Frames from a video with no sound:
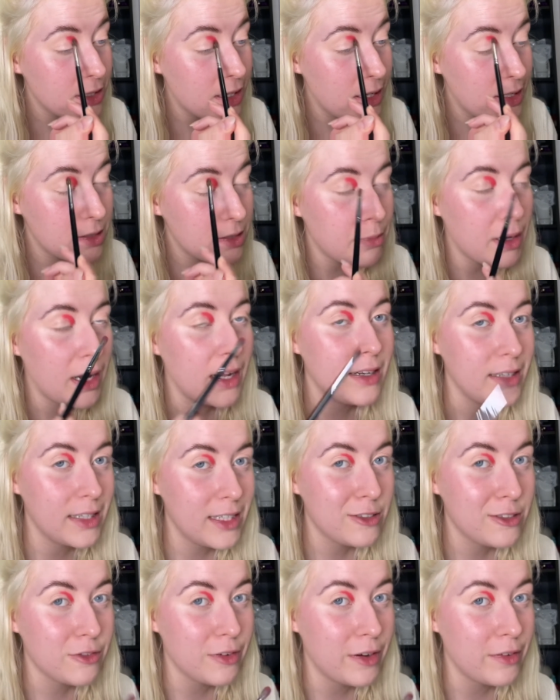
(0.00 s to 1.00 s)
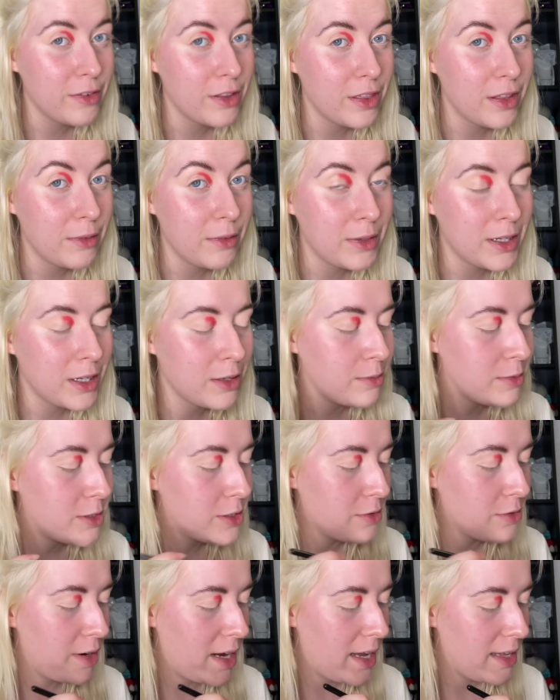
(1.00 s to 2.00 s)
is my least favourite thing when it comes to
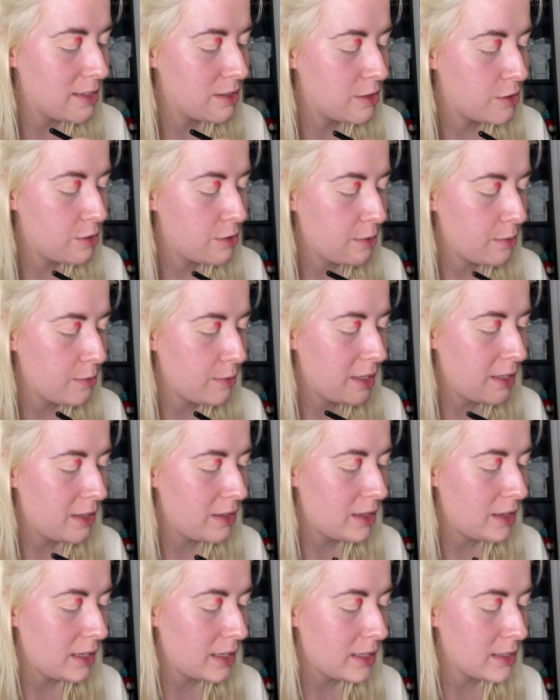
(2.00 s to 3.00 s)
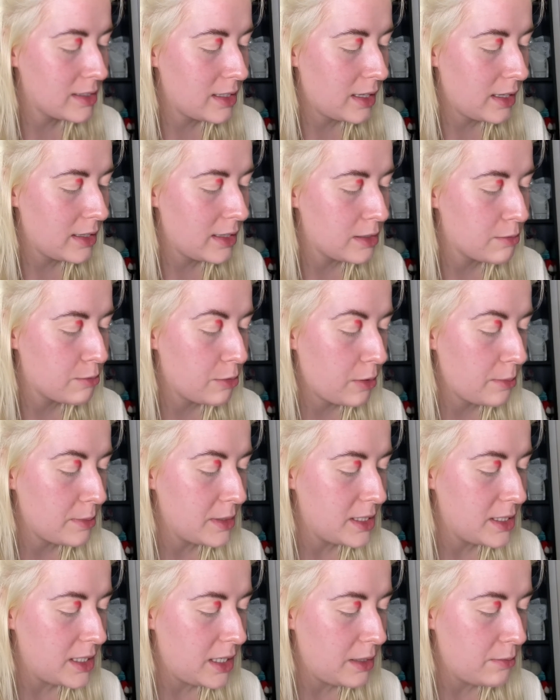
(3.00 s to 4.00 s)
reds, when you think it's like this proper
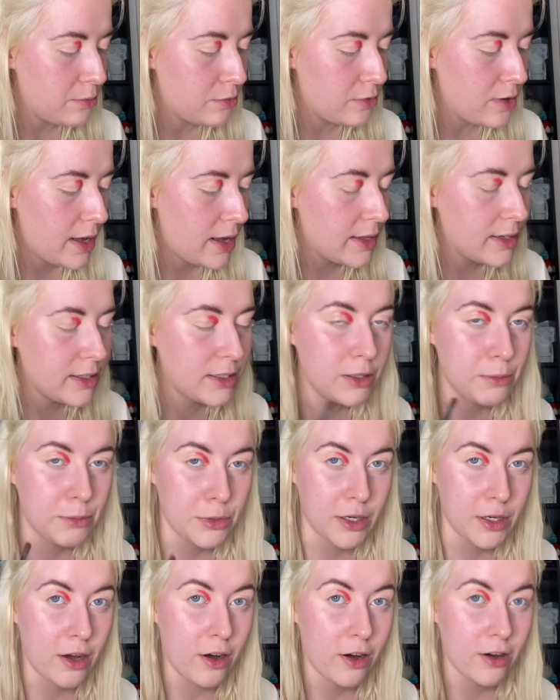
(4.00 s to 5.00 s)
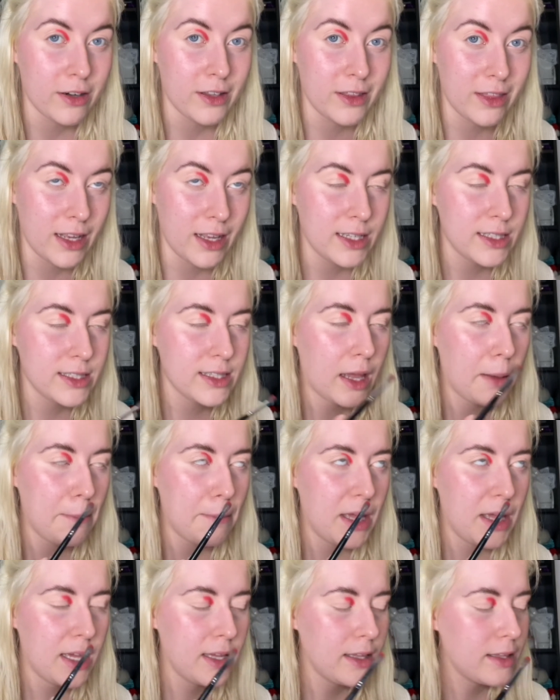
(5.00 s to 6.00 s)
deep red and you put it on and then it's like
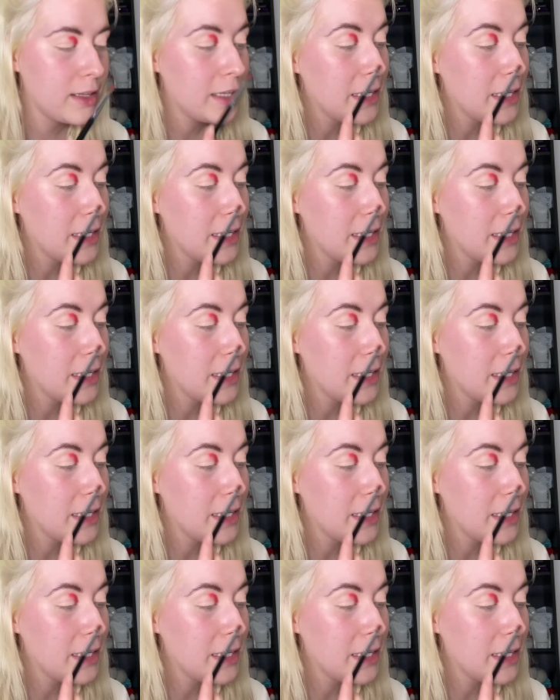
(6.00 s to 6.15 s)
pink.